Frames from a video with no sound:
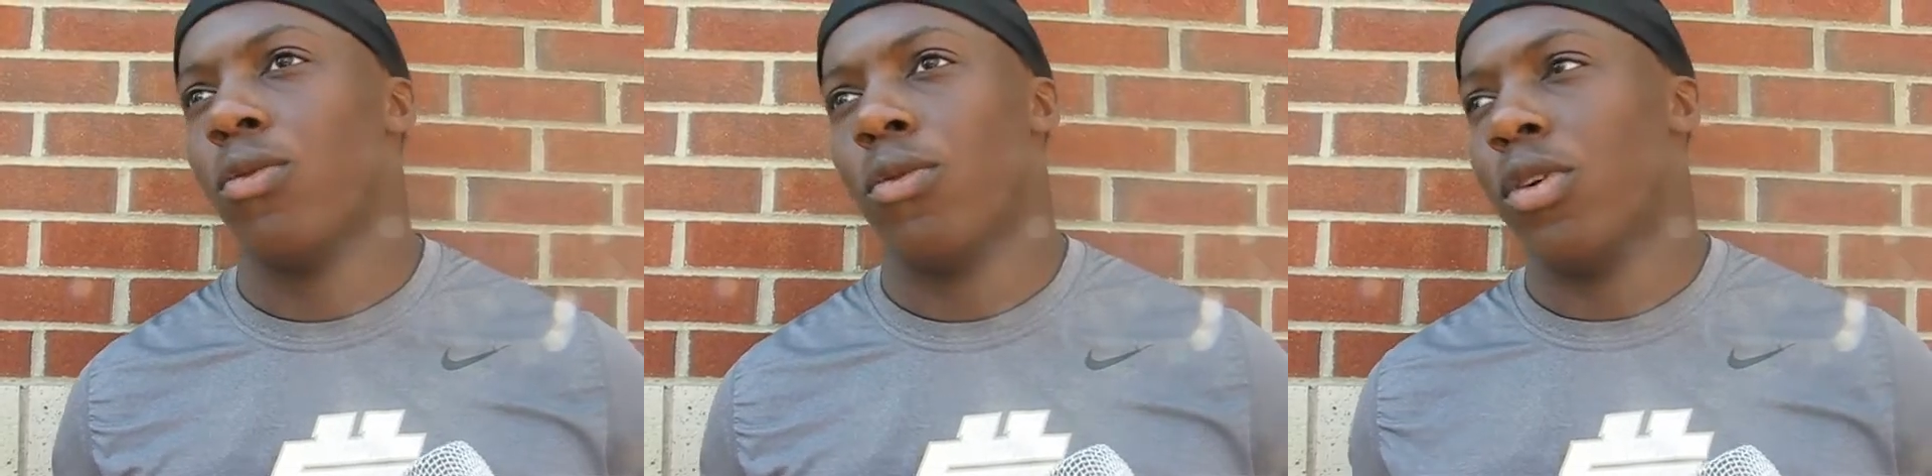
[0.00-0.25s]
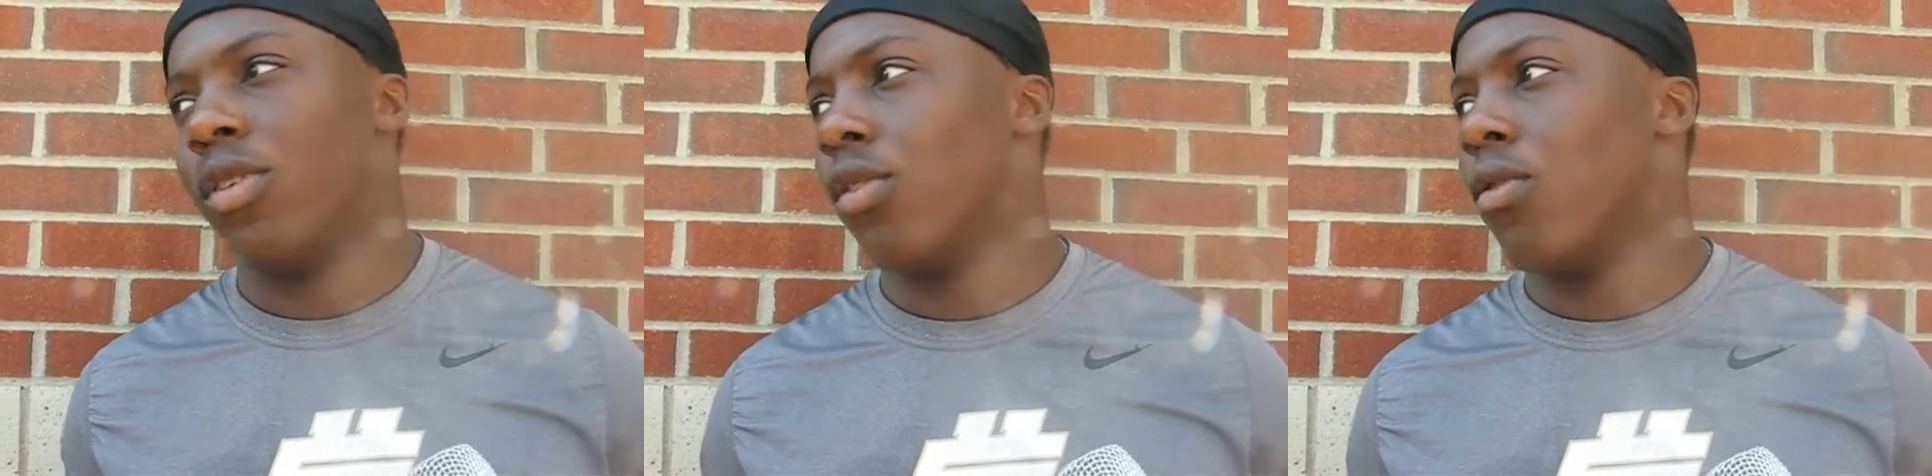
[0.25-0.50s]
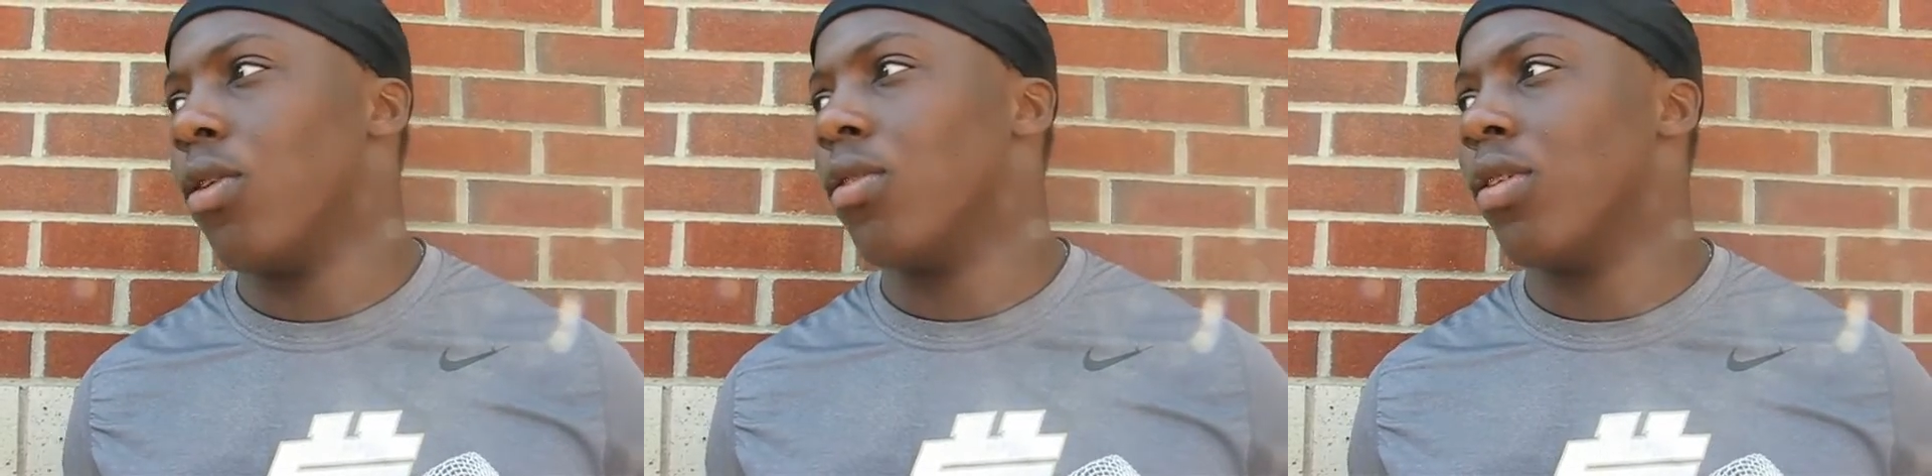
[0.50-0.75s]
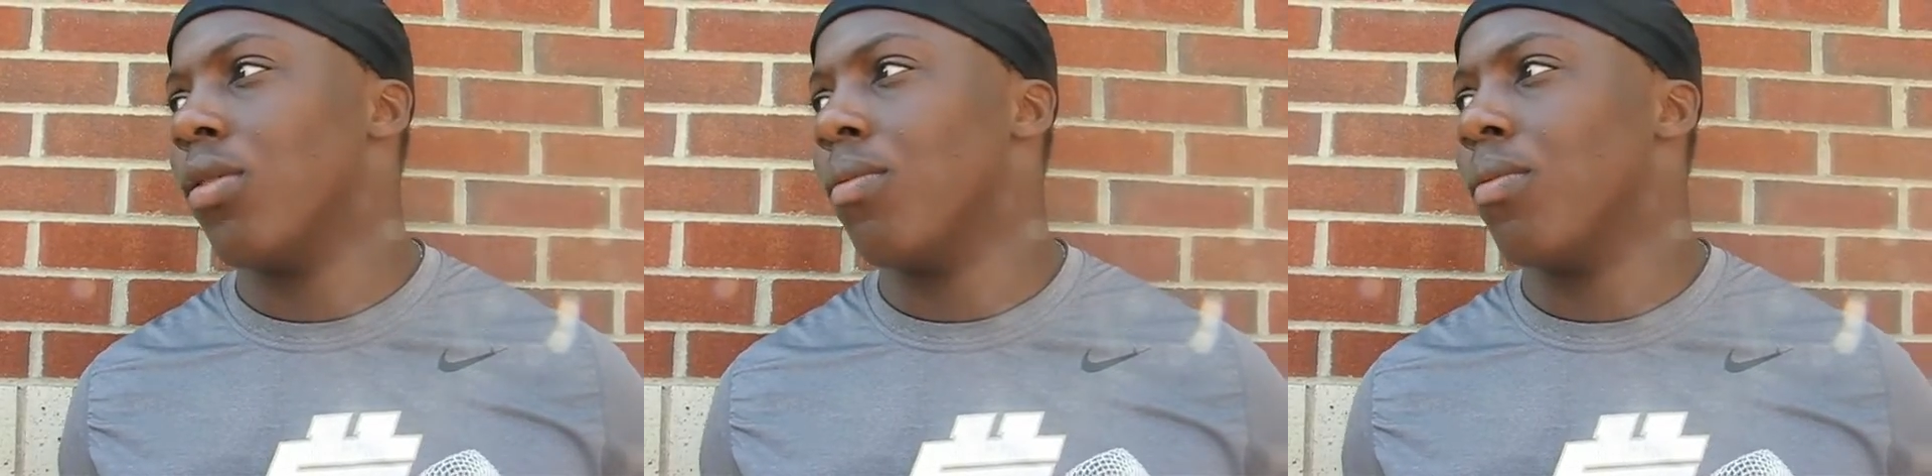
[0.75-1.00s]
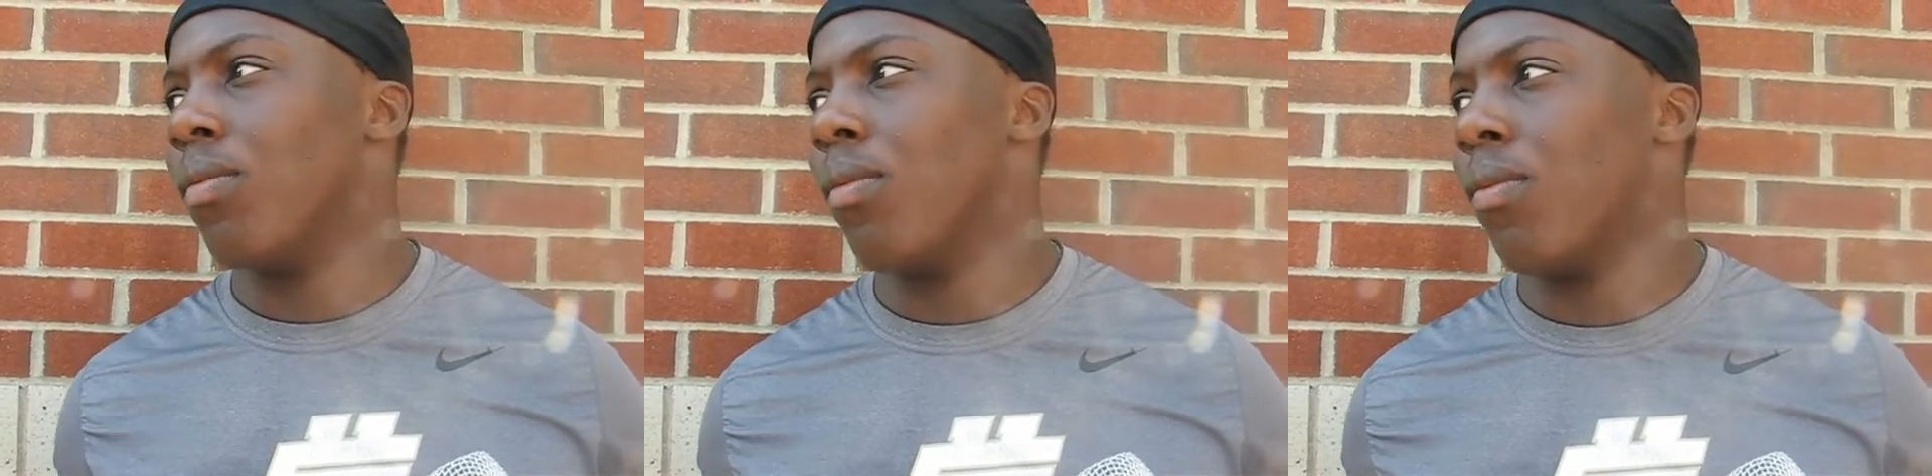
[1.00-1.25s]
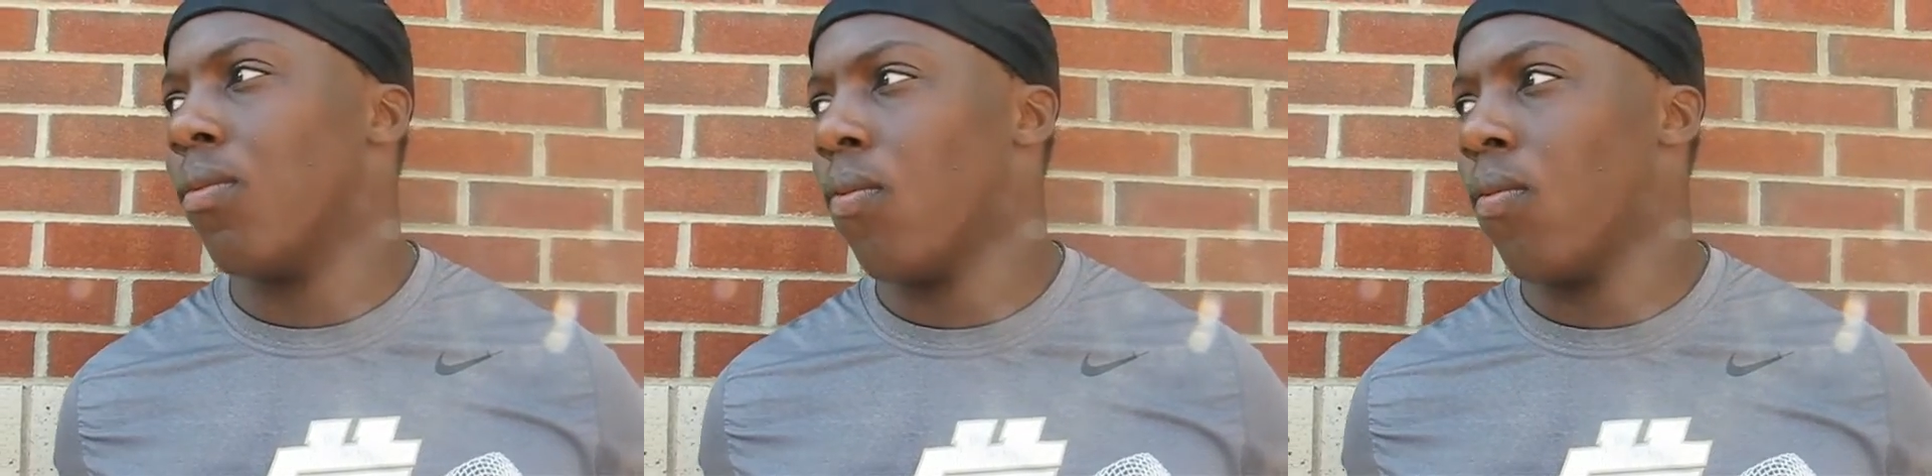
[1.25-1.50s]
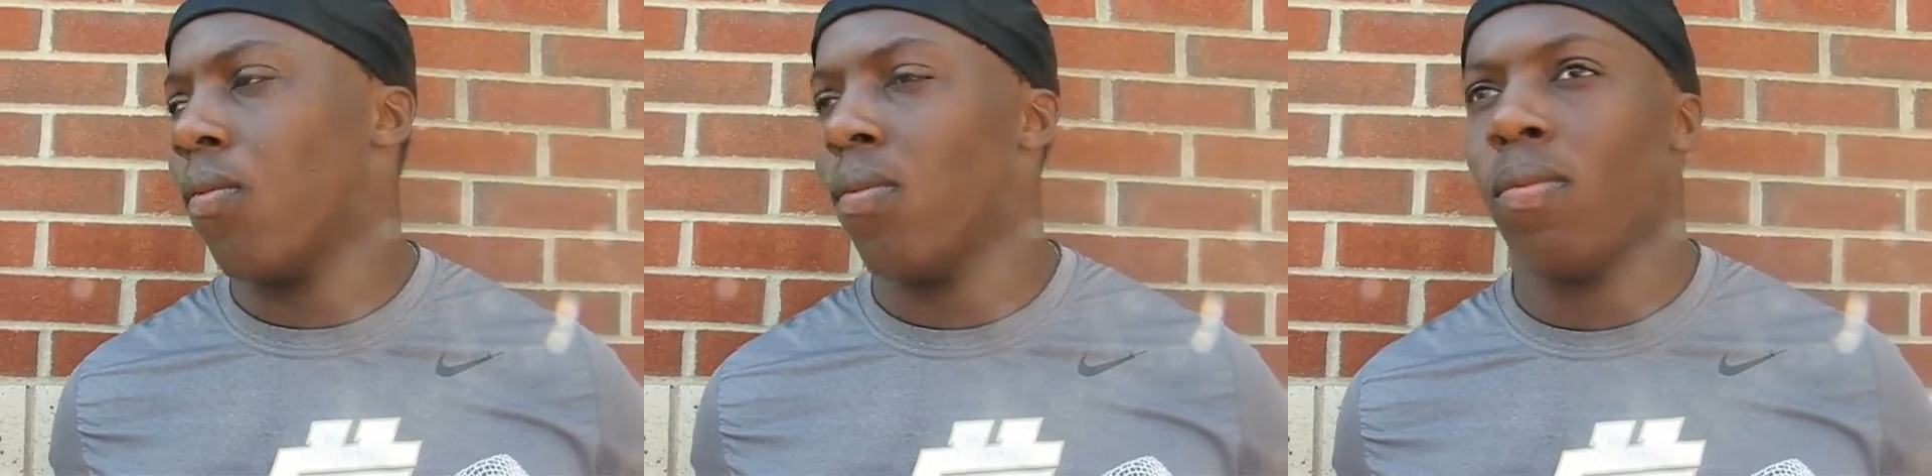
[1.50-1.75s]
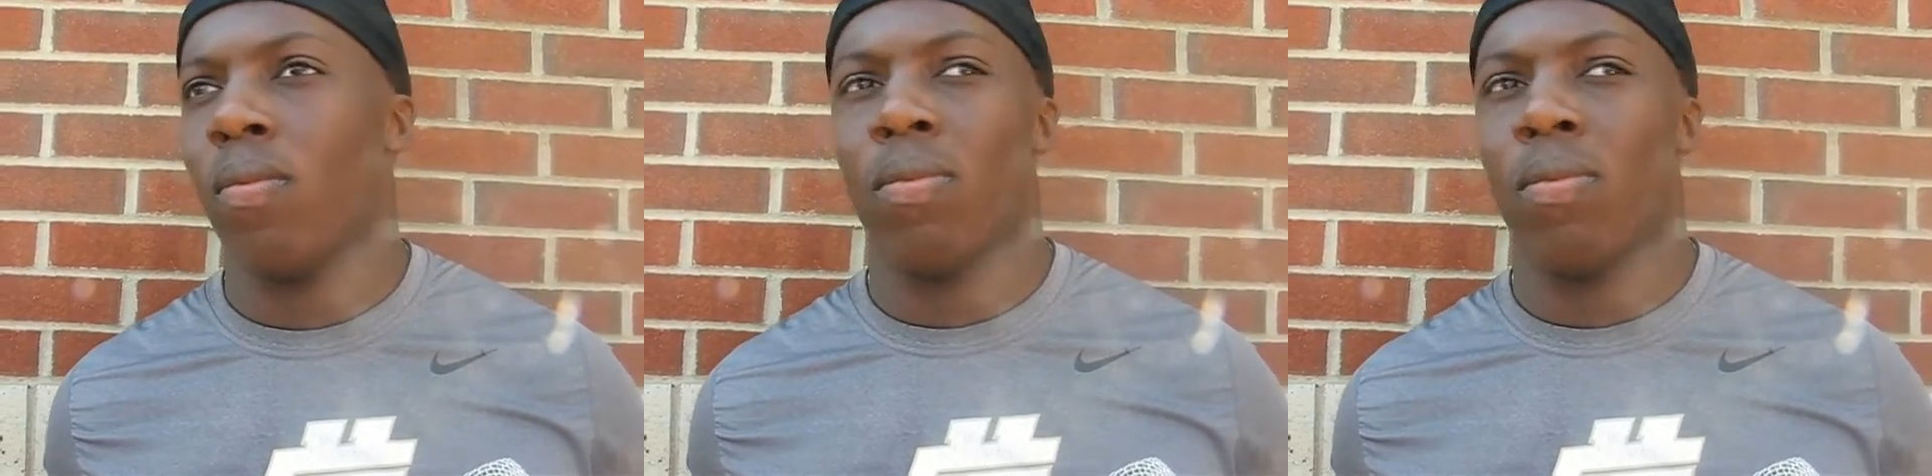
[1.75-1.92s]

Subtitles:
once he throws it.